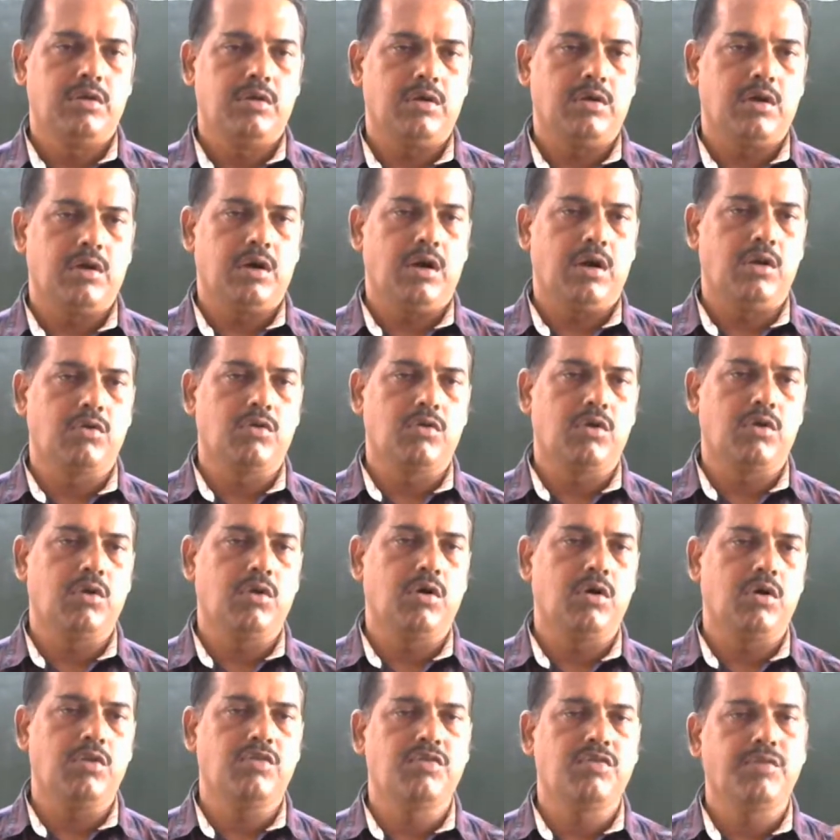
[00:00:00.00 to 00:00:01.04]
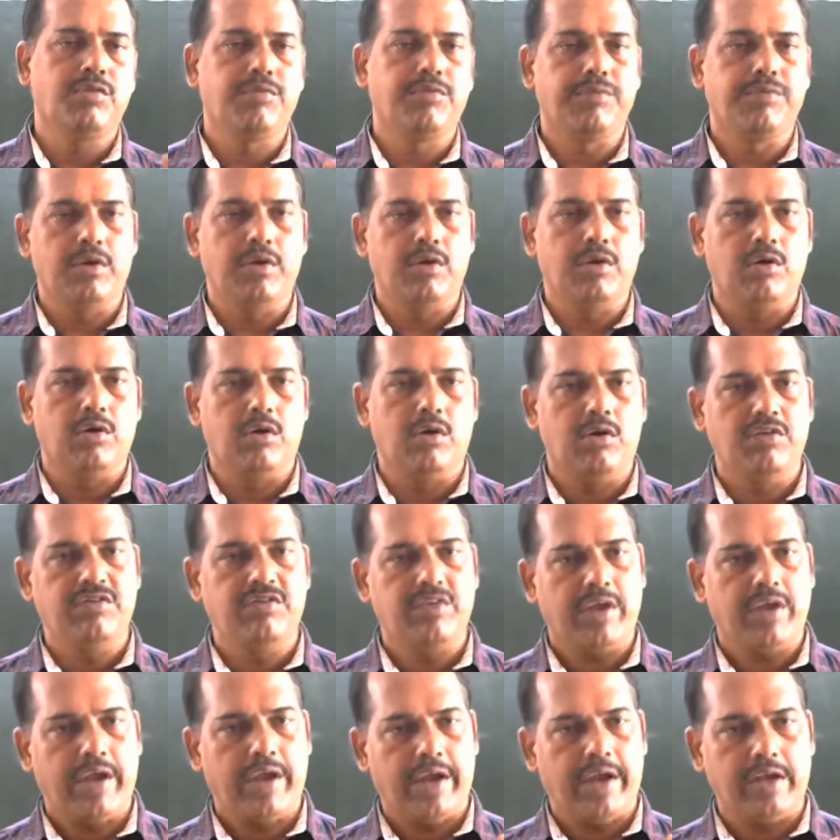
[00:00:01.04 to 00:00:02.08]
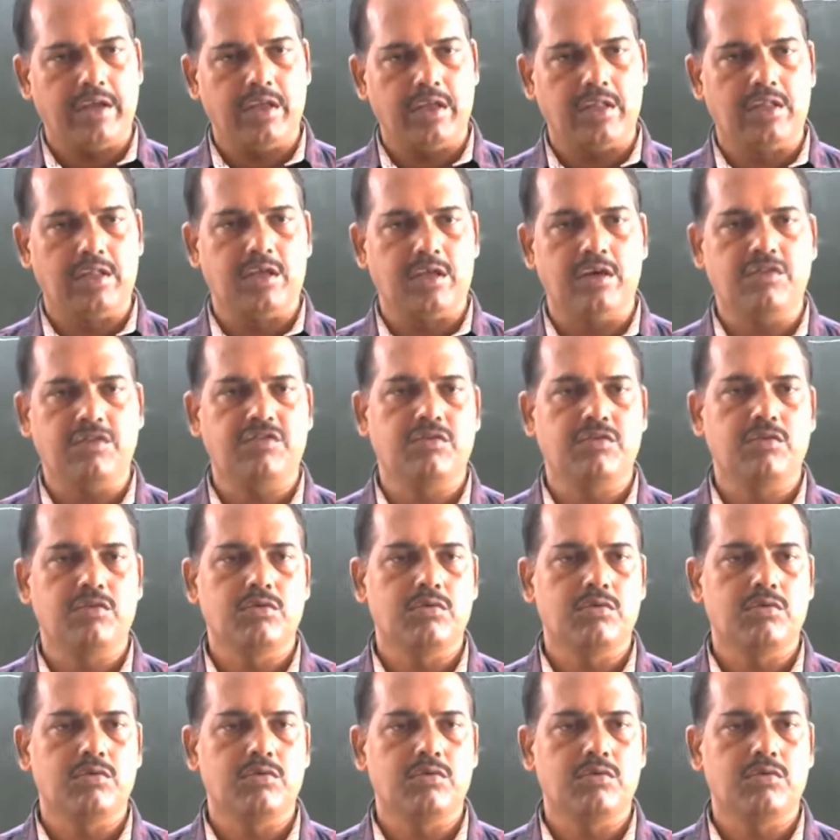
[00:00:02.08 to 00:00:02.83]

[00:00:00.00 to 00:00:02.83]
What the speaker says: alcohols, phenols, and ethers,